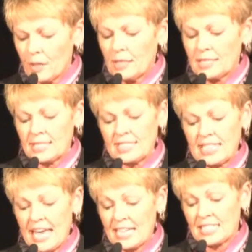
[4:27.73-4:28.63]
This is
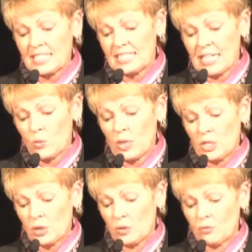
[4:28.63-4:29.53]
an excellent debt
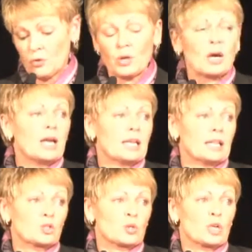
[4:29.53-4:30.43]
ratio for
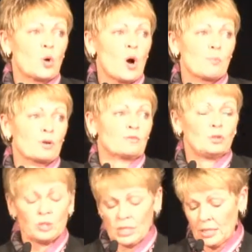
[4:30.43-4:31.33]
electric cooperative
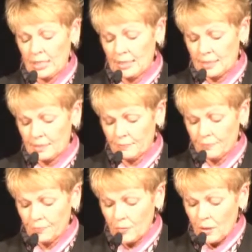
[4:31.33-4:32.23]
utilities.
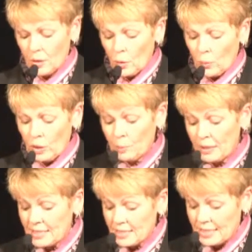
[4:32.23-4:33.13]
We are
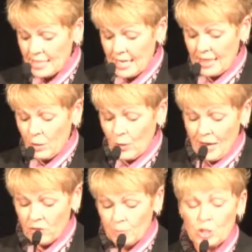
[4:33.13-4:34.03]
pleased to say that we
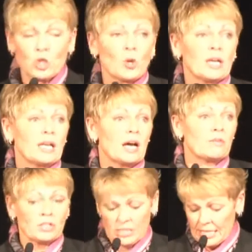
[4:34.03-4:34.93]
have the majority
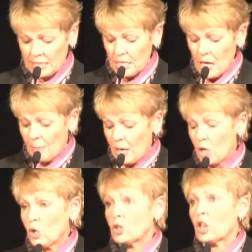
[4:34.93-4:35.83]
of our debt
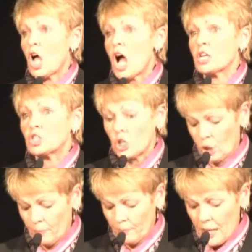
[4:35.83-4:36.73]
borrowed
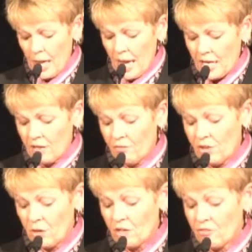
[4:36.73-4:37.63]
long-term at a
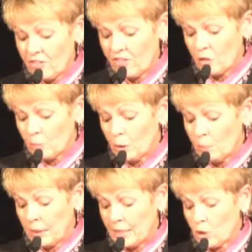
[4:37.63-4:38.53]
very favorable
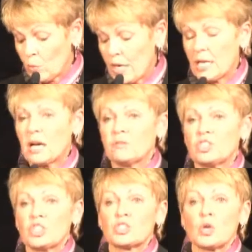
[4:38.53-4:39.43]
blended rate of
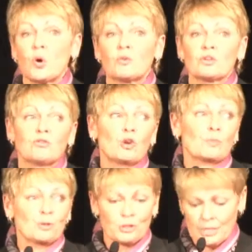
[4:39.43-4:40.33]
just over
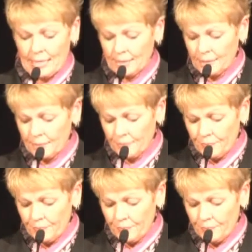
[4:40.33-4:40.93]
4%.